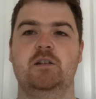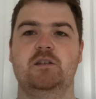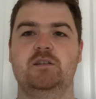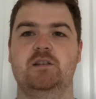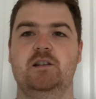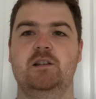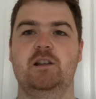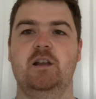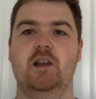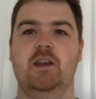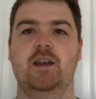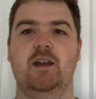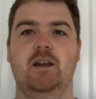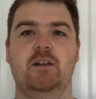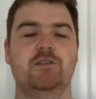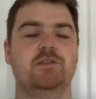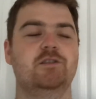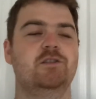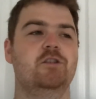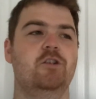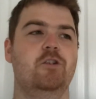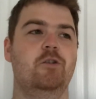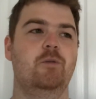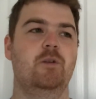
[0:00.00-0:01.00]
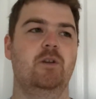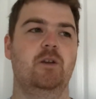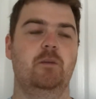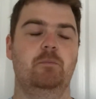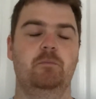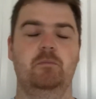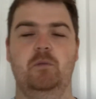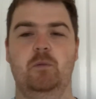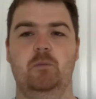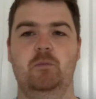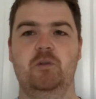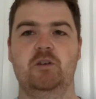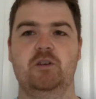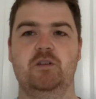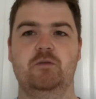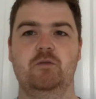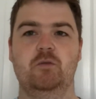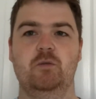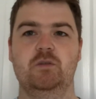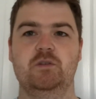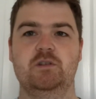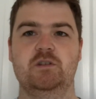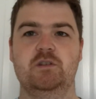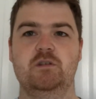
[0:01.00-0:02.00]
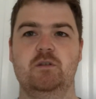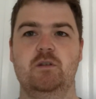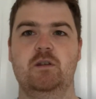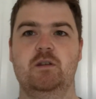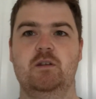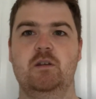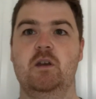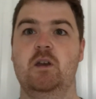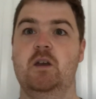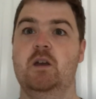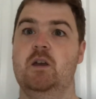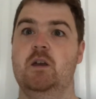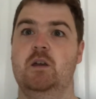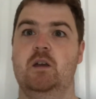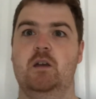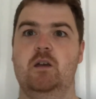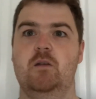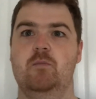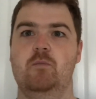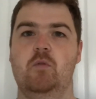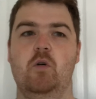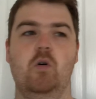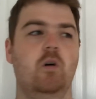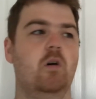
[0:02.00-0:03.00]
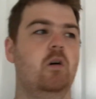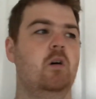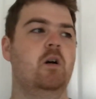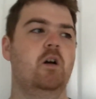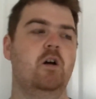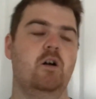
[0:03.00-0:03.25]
learn how to do, and I'm looking forward to doing more.